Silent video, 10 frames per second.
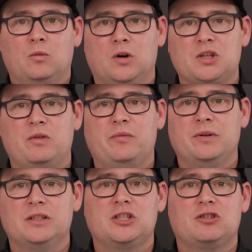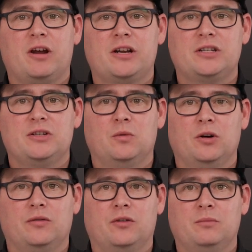Once we've built a strategy to
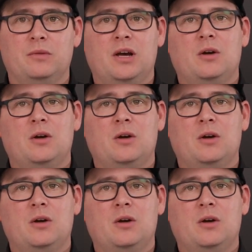work from,